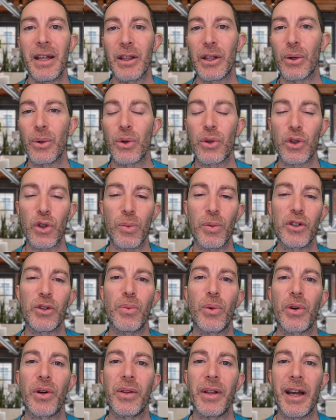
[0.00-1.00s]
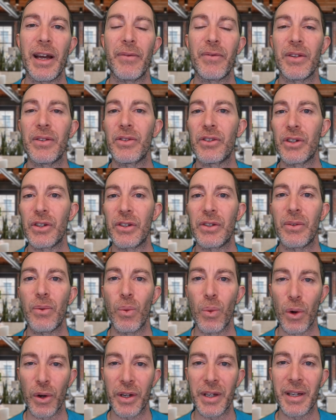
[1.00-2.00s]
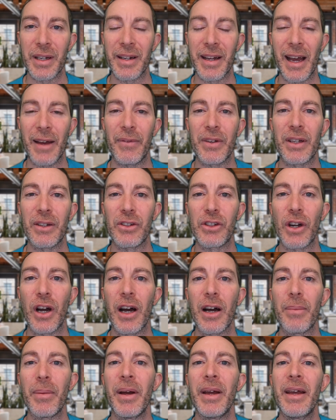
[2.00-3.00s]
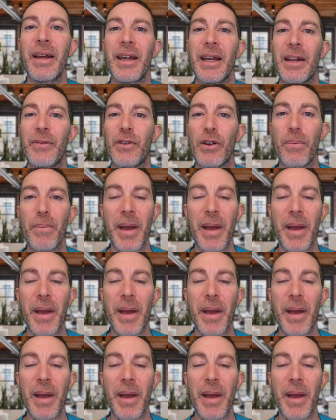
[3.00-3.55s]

there is so much more to life than just working and having a job. And if you're